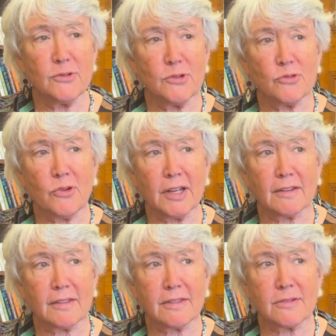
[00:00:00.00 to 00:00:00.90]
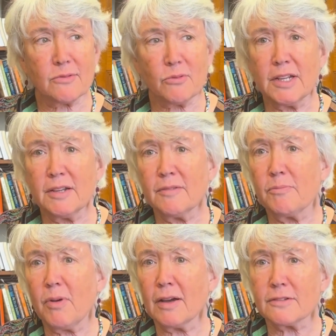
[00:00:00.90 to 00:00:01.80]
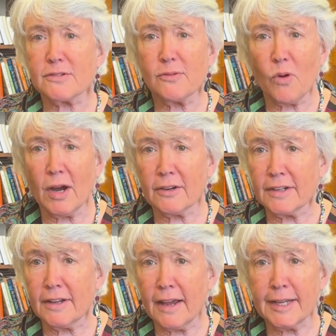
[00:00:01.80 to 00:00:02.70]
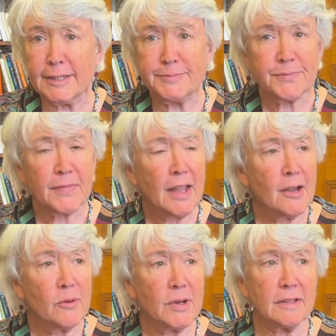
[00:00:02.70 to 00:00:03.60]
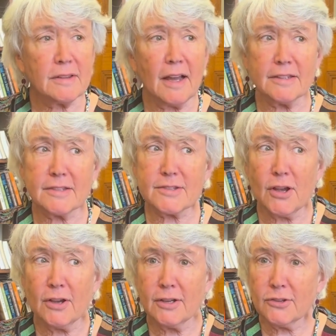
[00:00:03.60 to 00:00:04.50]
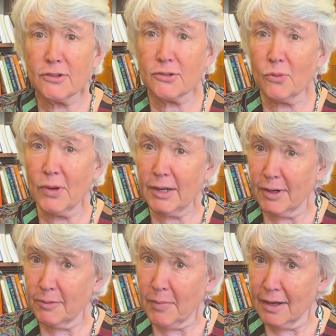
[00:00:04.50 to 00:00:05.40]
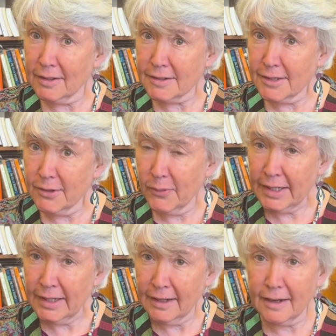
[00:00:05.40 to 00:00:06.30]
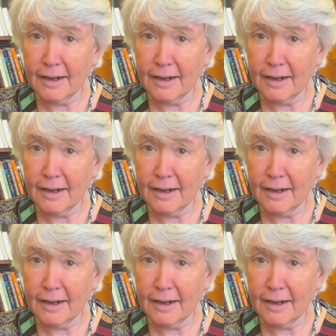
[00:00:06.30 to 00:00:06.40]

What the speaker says: you drink 3 bottles of water a day, well, that's 21 bottles in a week.